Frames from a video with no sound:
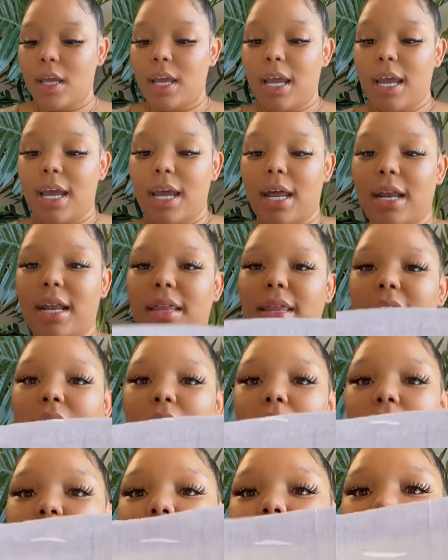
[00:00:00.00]
and they
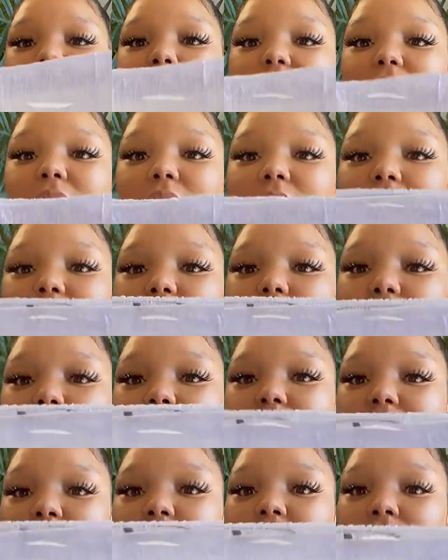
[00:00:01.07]
are just these
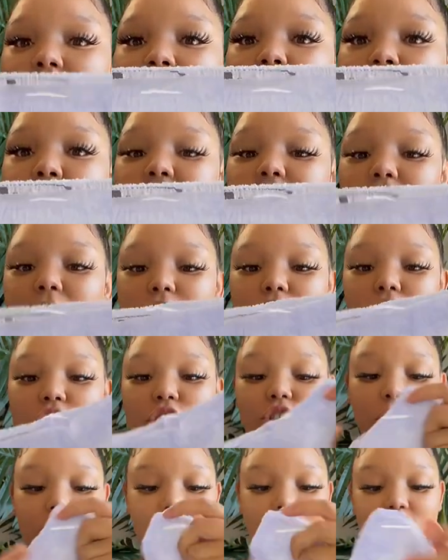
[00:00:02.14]
really
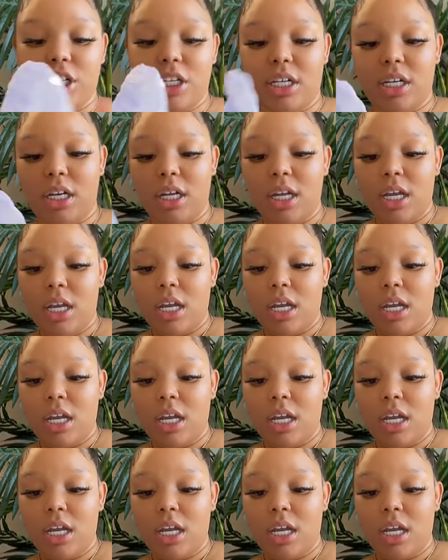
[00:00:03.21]
stretchy